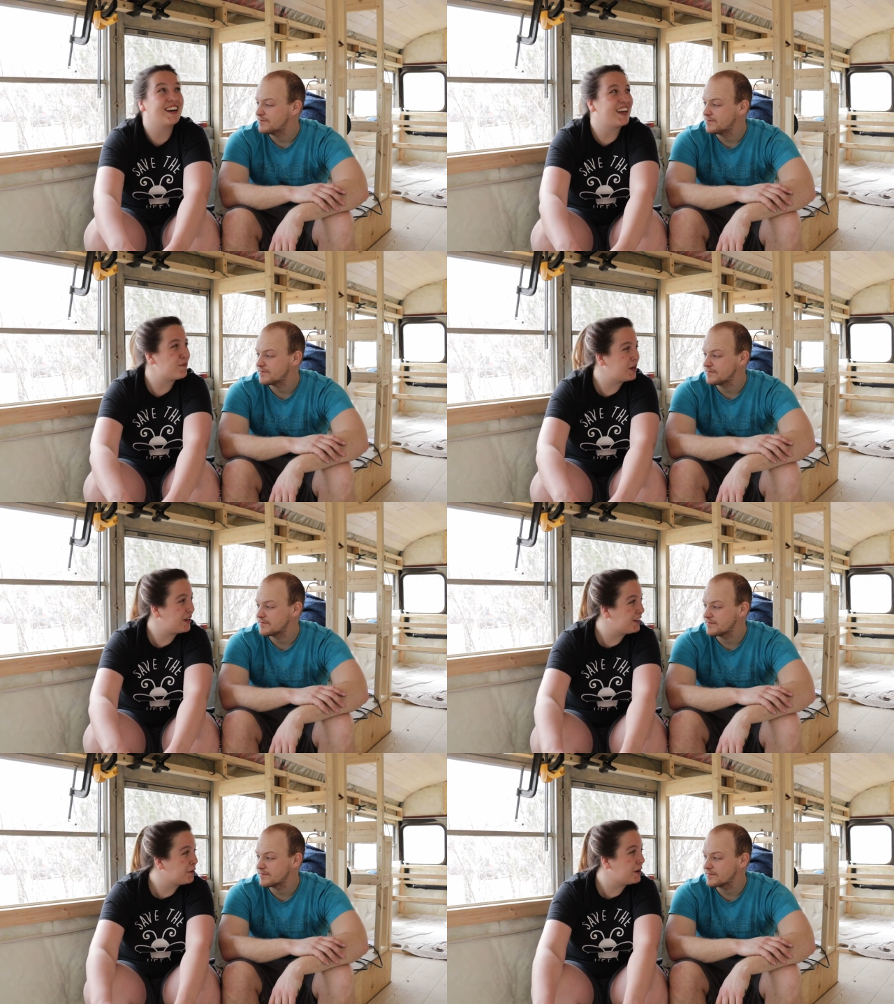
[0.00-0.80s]
Speaker 1: a
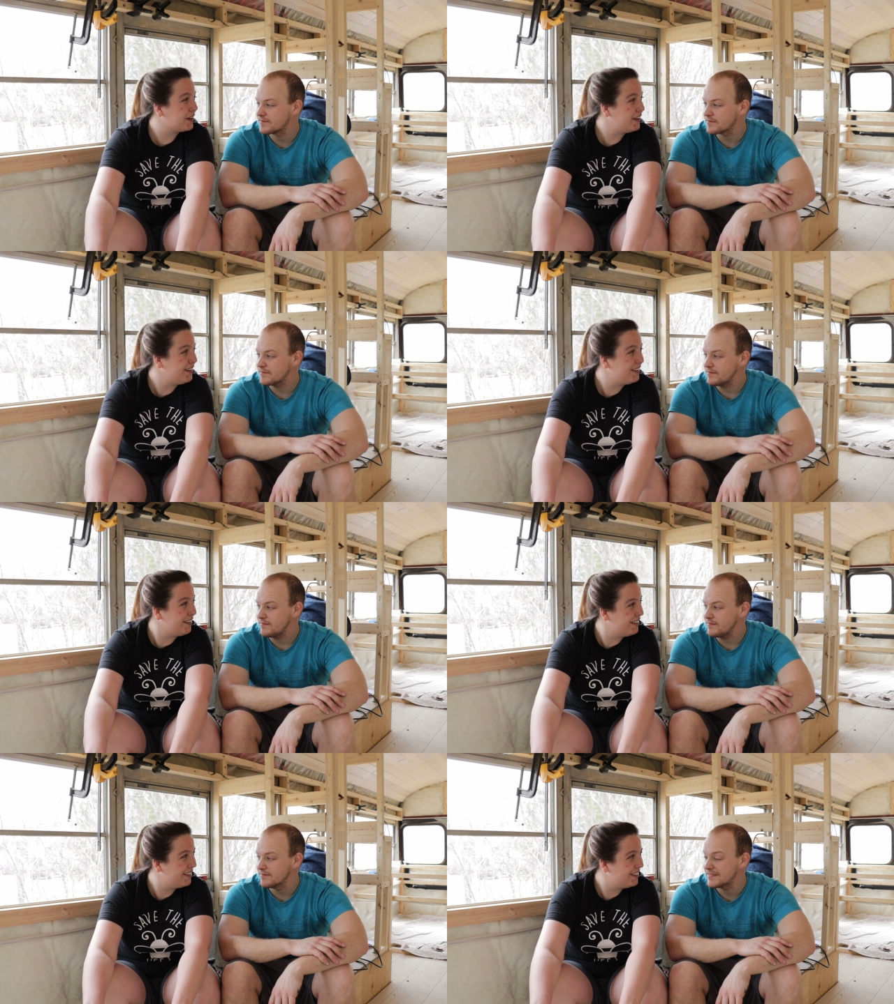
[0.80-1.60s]
camping cookbook.
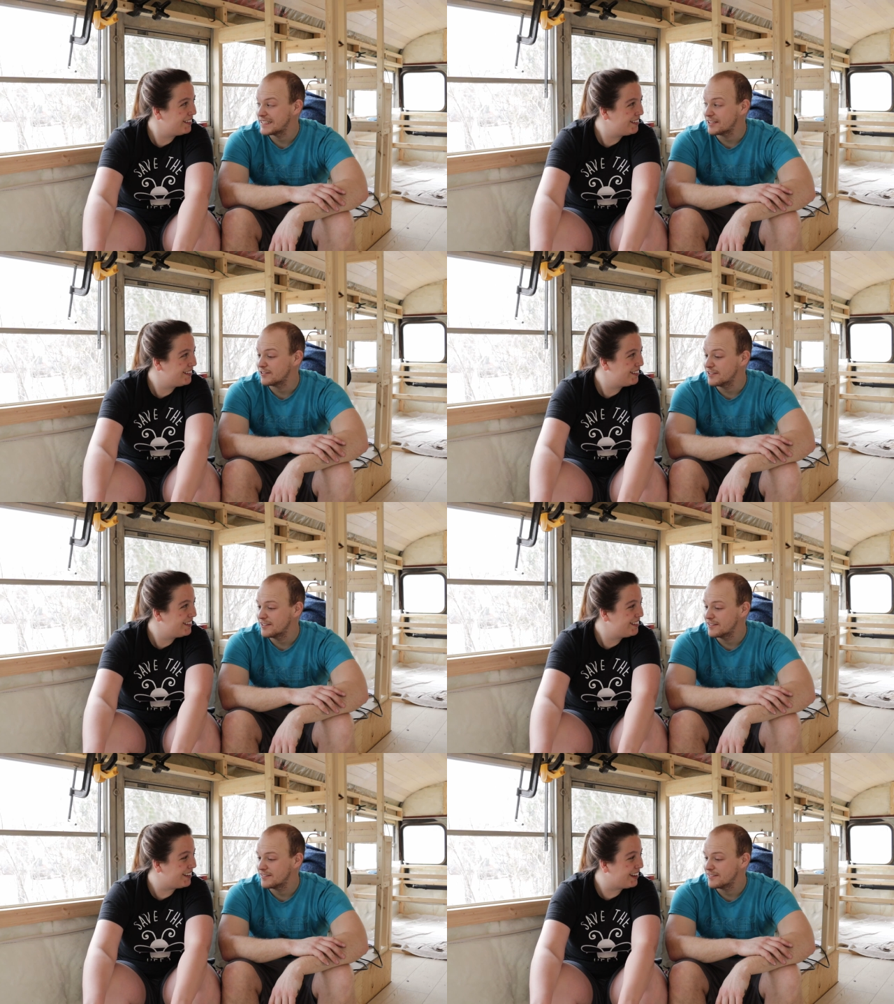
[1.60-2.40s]
Speaker 2: Sangria?
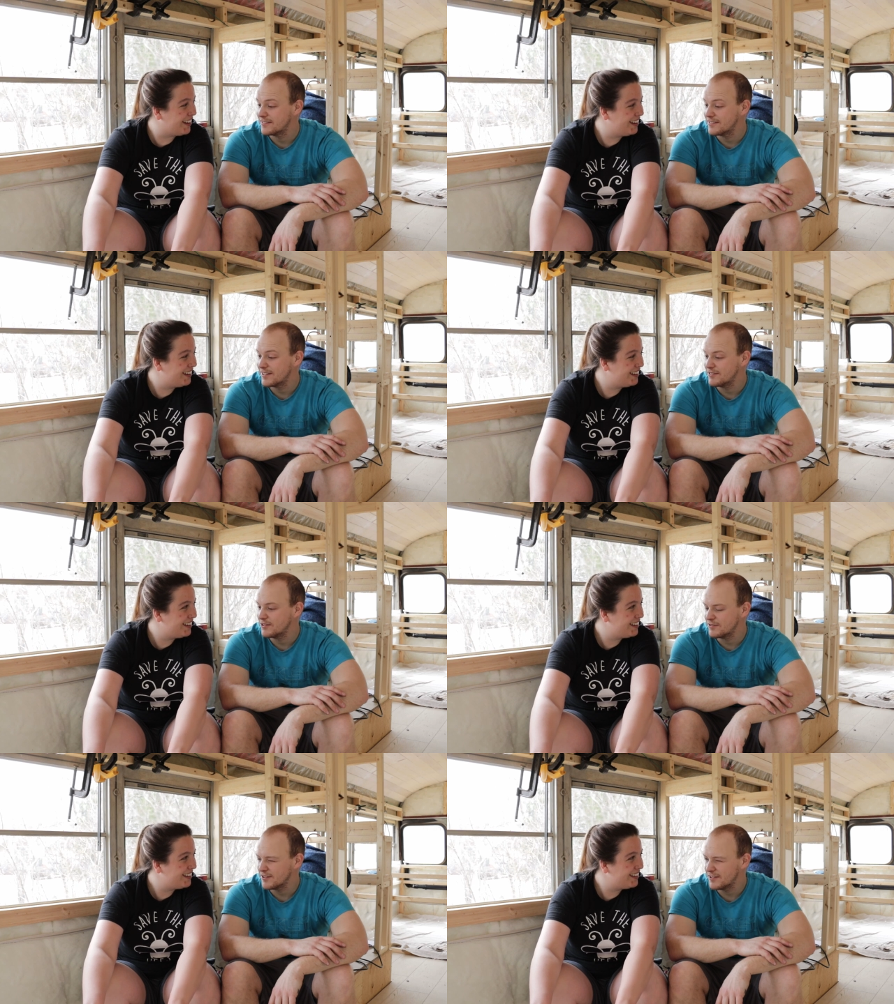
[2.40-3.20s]
Yeah. No, we
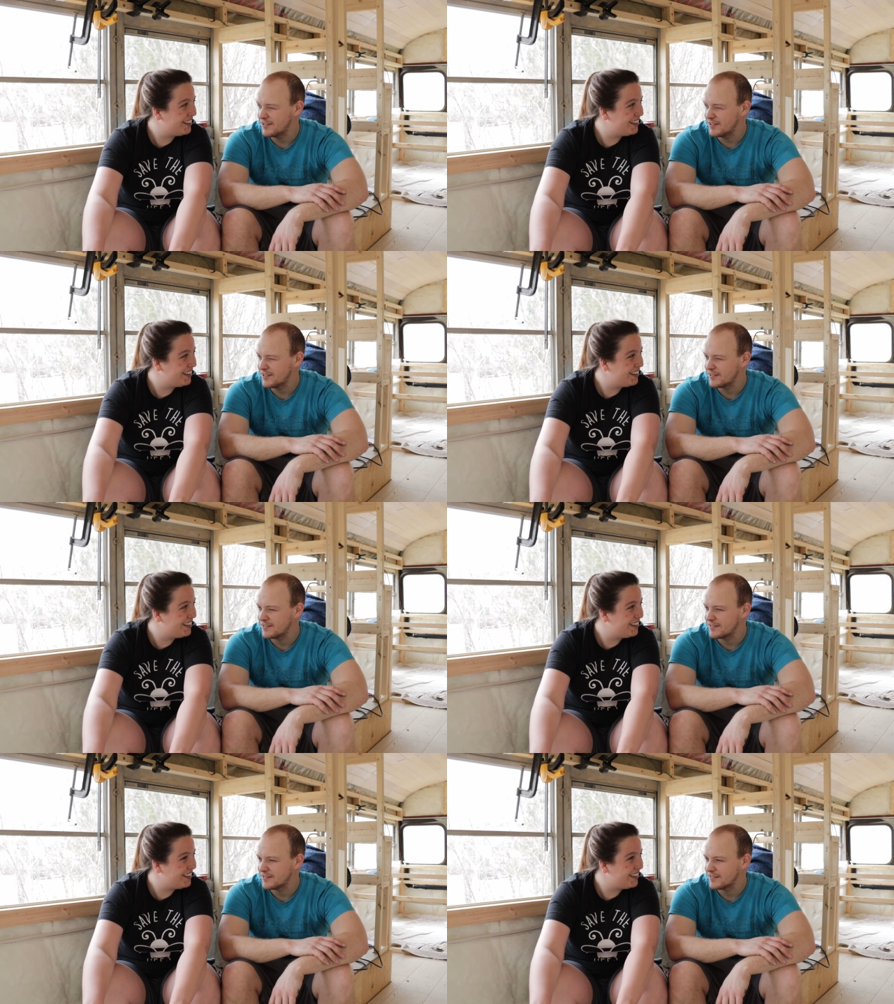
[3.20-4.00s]
don't cook any?
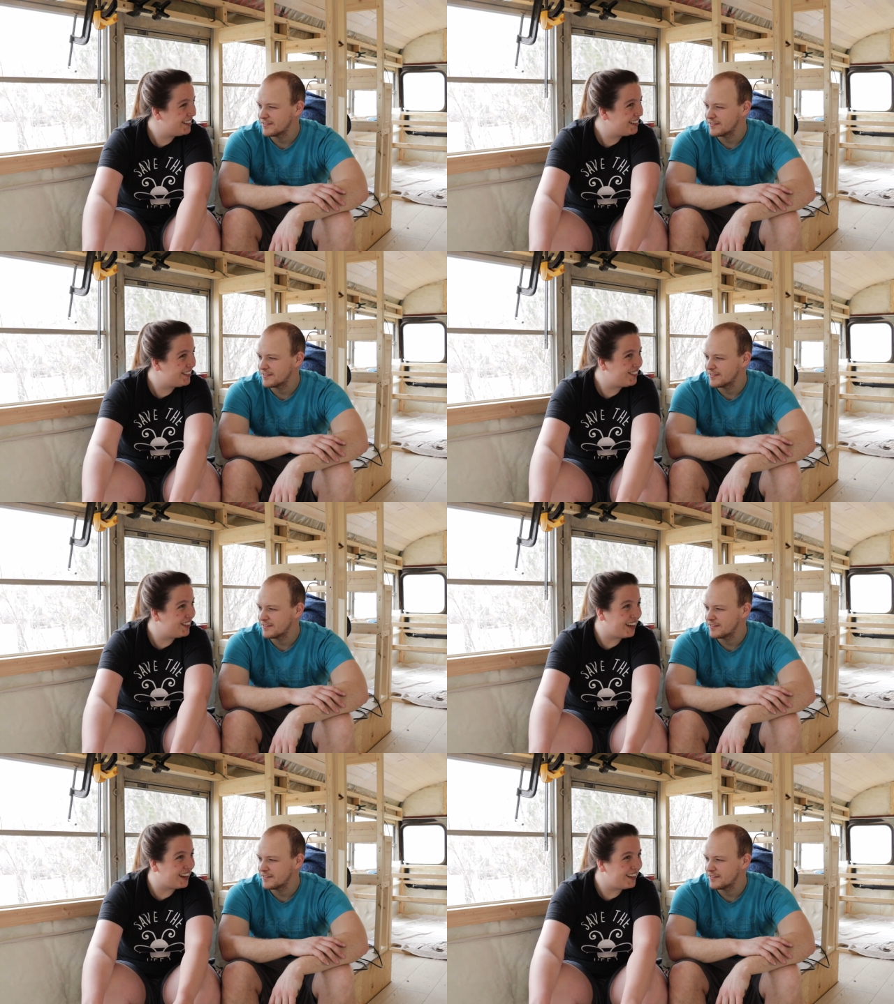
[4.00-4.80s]

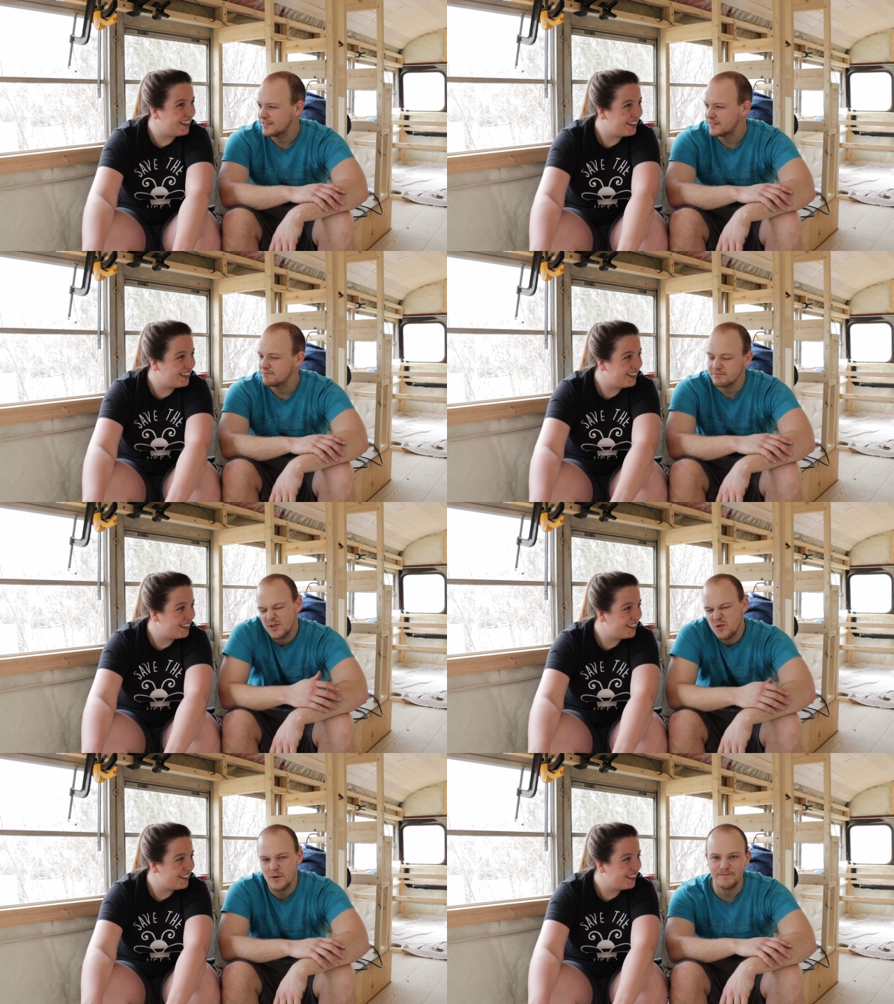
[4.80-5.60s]
Yeah.
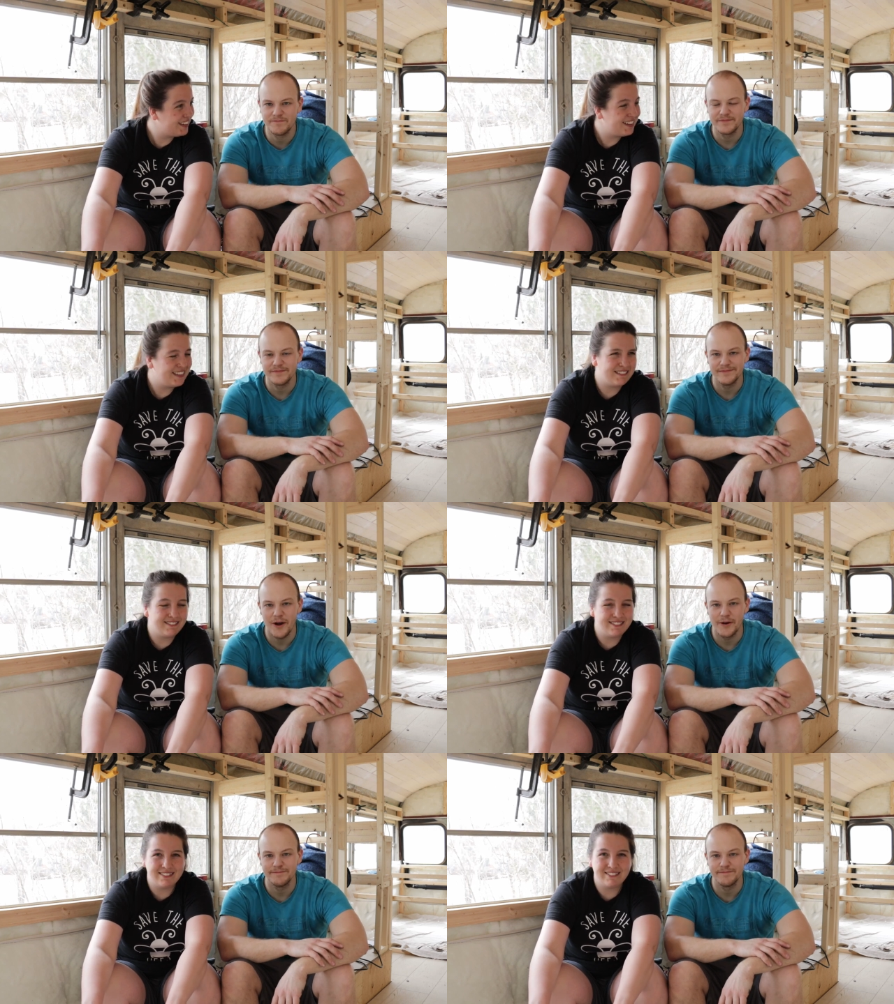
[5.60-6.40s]
Cool.
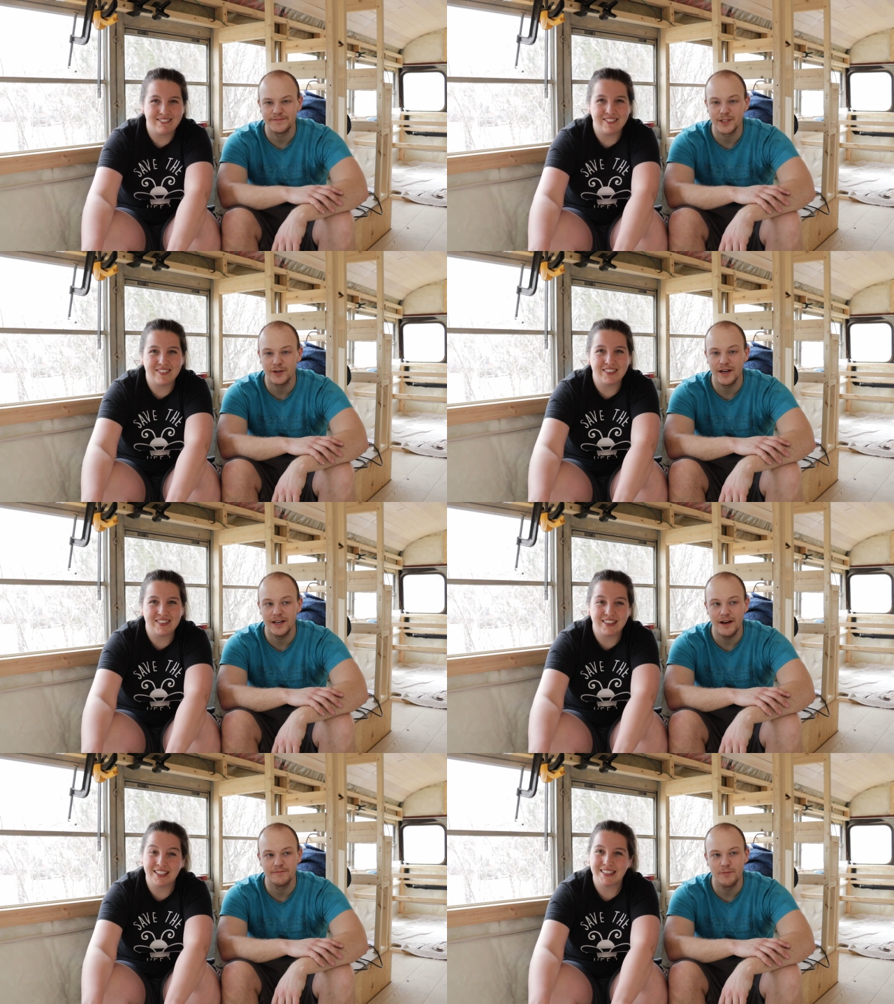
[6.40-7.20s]
Alright, so uh,
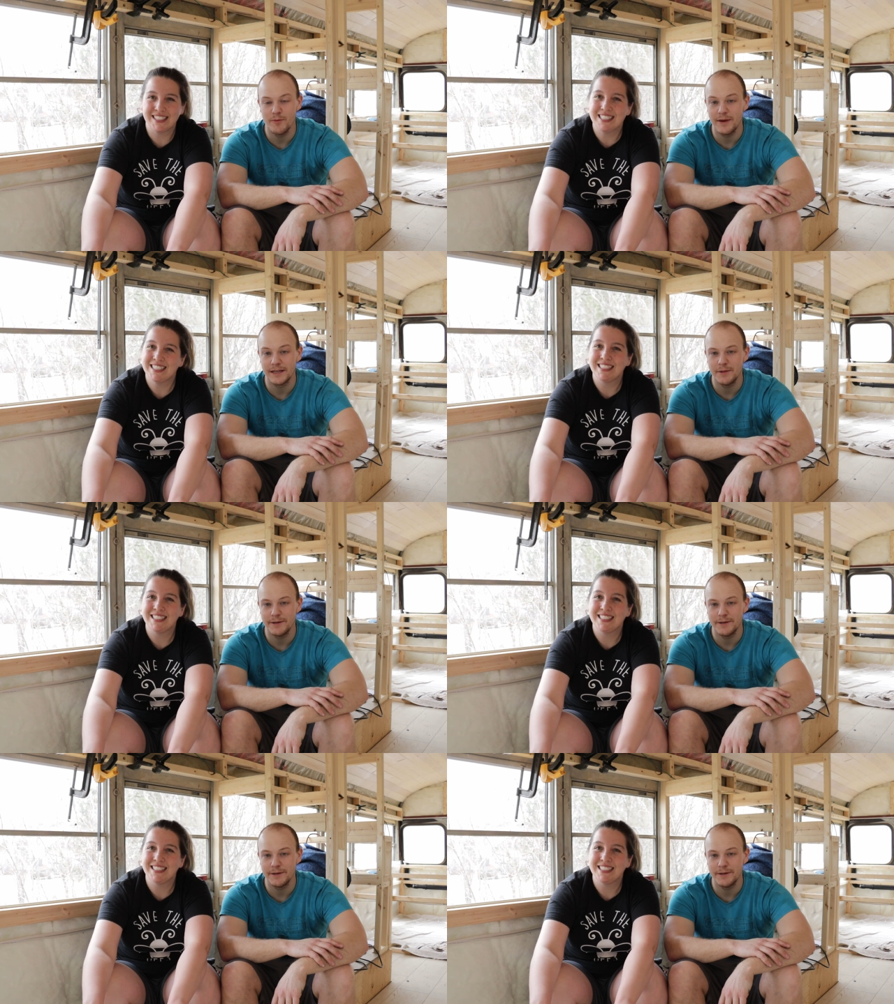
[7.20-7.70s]
yeah, we'll be back in